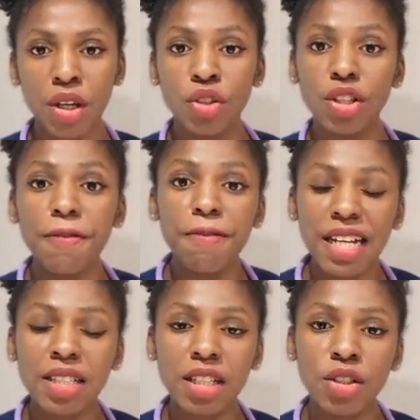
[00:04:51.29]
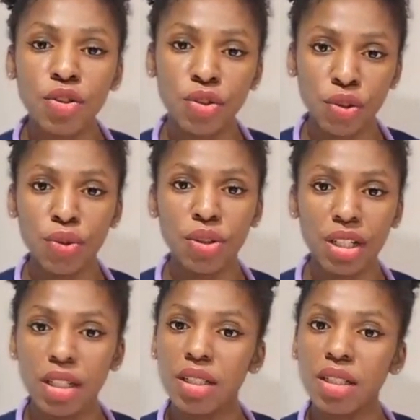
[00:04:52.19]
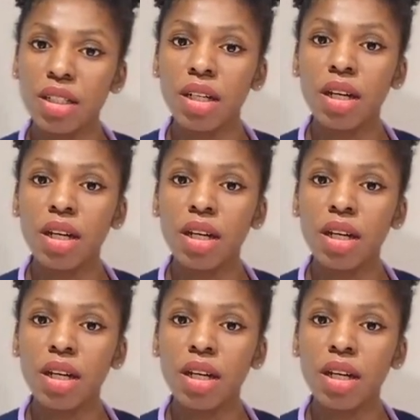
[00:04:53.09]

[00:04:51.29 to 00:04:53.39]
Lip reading: So the first thing you do is